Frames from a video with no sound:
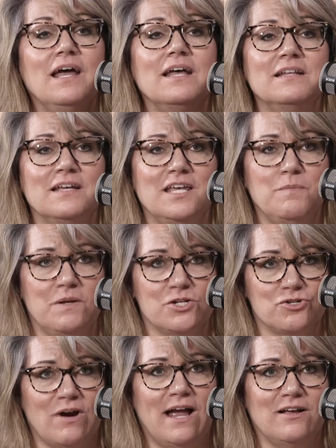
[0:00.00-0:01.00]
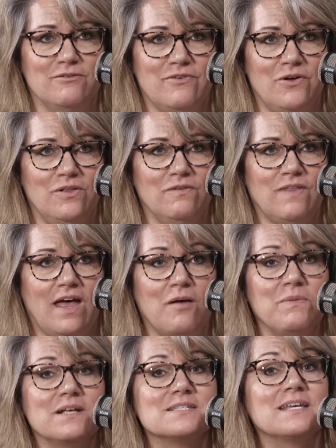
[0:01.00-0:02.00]
And then keeping track of all of that,
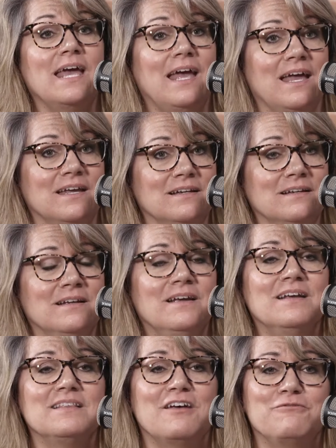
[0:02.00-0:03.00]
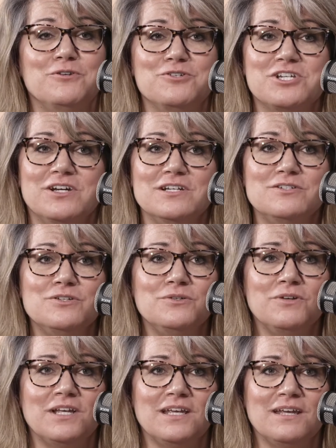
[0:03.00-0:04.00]
because again, that fiduciary
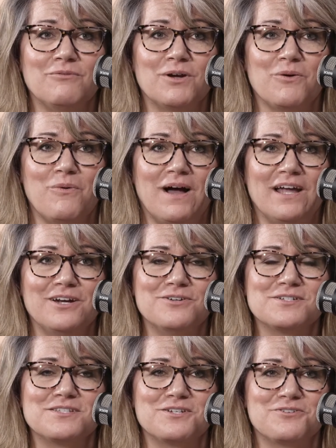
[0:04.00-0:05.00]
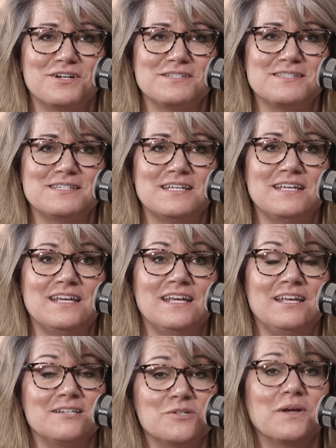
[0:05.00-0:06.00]
duty requires the
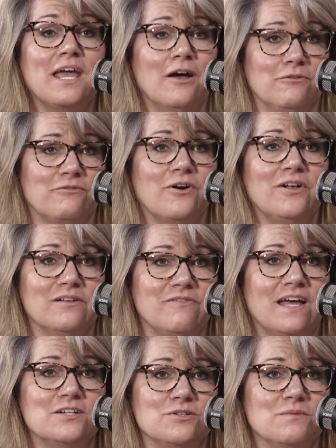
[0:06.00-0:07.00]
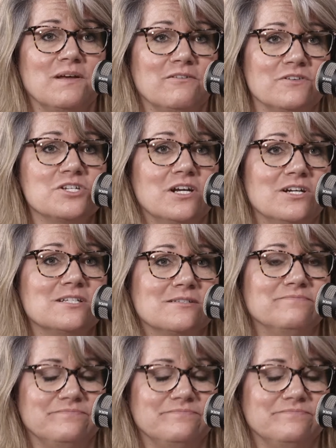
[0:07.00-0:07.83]
trustee to account for all of that to the beneficiaries.